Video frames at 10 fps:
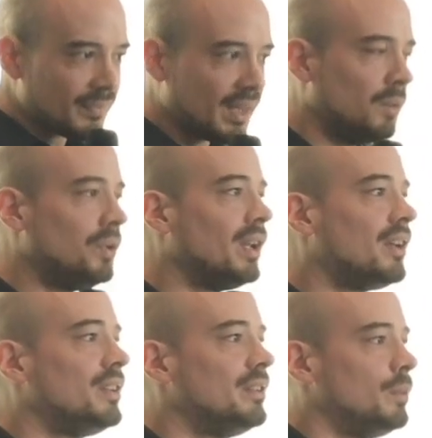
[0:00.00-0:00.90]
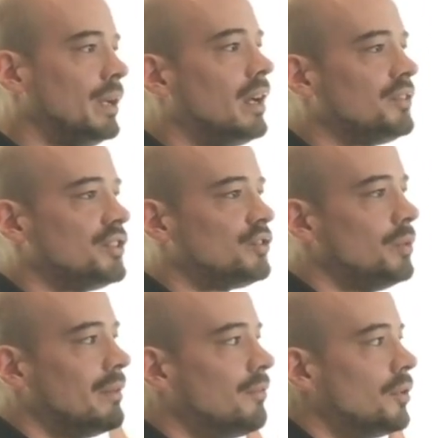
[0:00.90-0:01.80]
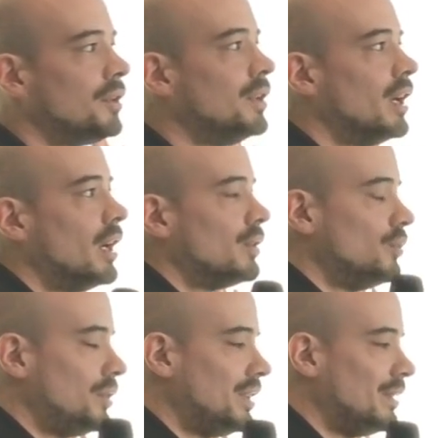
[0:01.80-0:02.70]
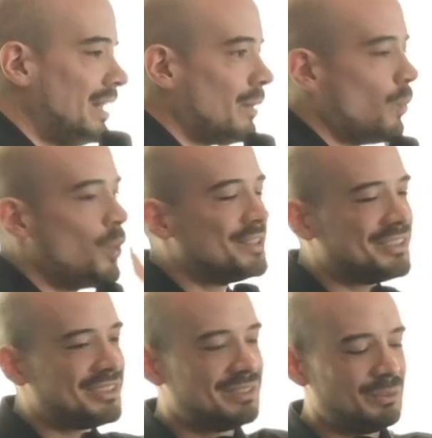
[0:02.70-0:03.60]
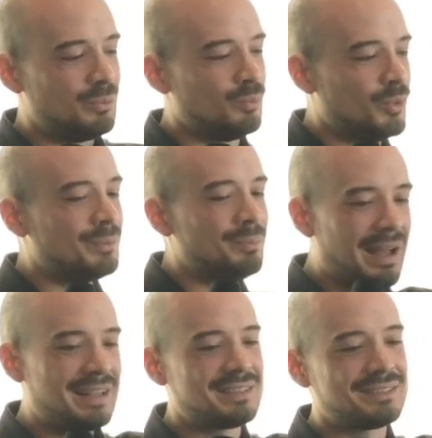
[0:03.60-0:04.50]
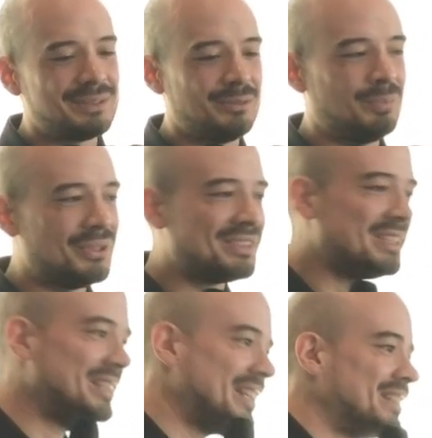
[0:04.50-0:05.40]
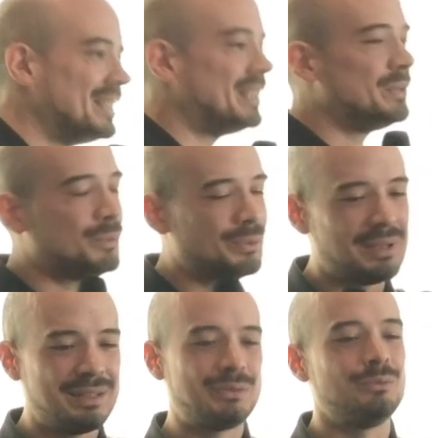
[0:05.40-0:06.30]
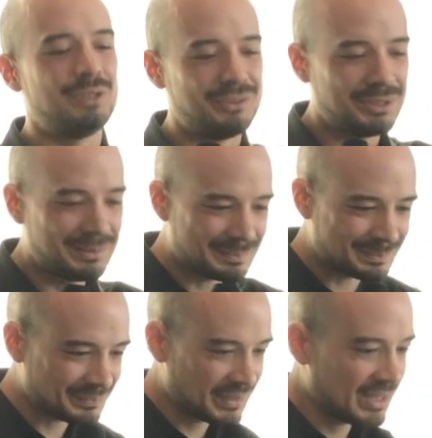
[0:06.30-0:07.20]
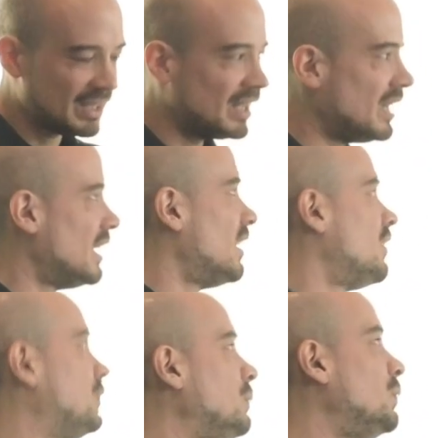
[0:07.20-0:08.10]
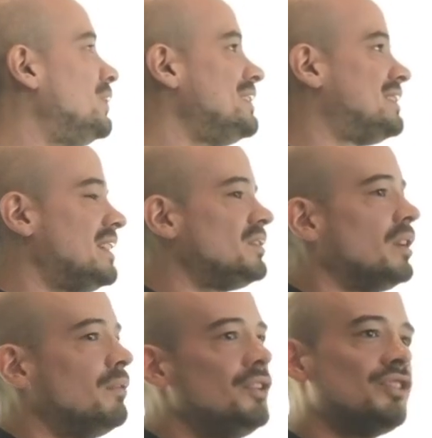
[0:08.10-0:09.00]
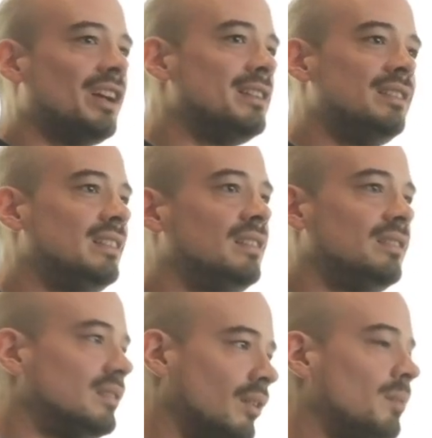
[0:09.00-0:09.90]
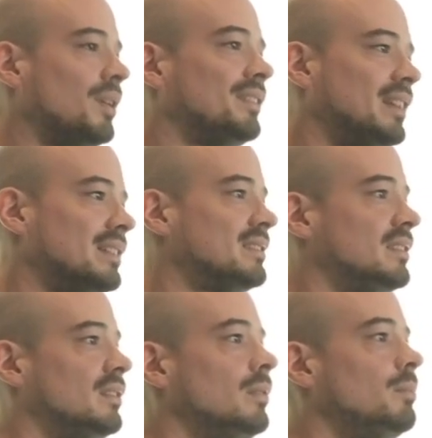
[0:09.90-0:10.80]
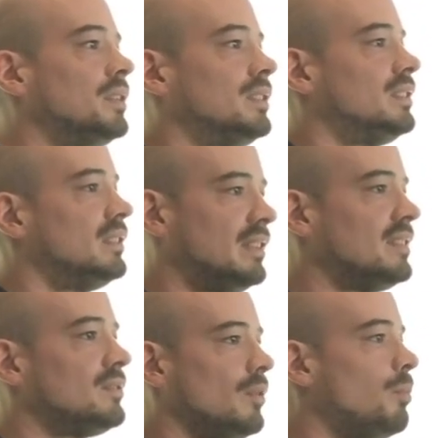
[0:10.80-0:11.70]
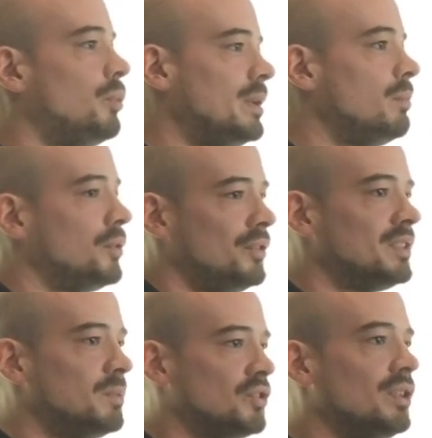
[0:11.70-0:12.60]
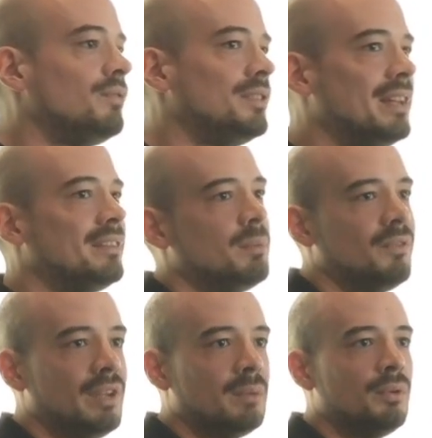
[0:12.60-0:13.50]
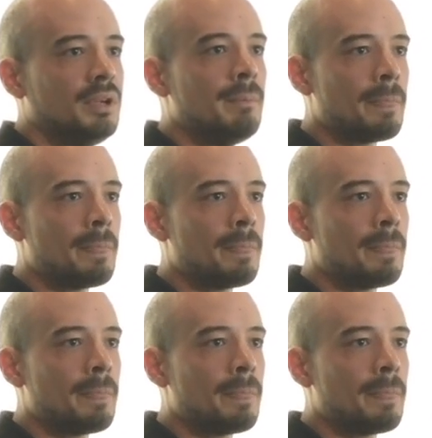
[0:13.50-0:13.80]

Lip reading: It would allow us to avoid doing like one pass of parsing and then one pass of rendering. A third one is test coverage. I didn't talk about tests here, but tests are pretty important, especially for that type of library.